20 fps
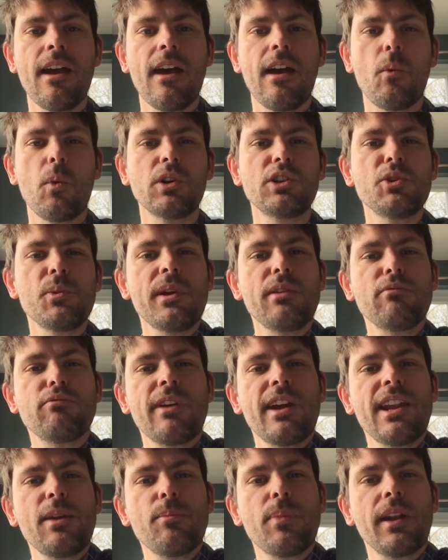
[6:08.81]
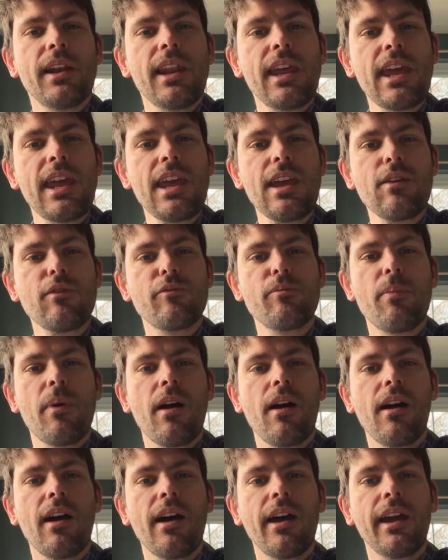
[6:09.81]
What do we really believe
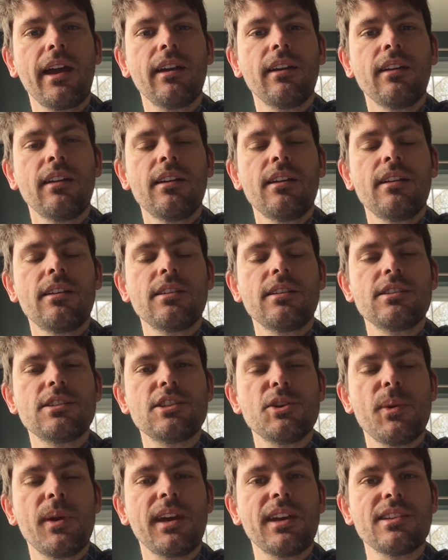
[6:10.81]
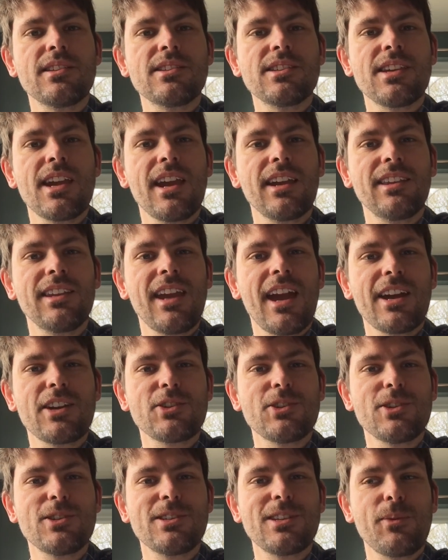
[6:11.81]
by doing and saying the
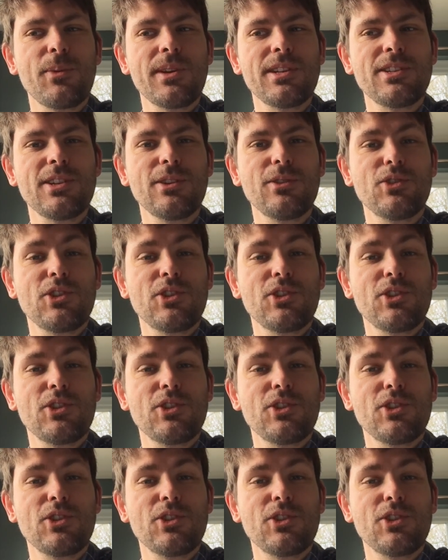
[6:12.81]
actions that we do?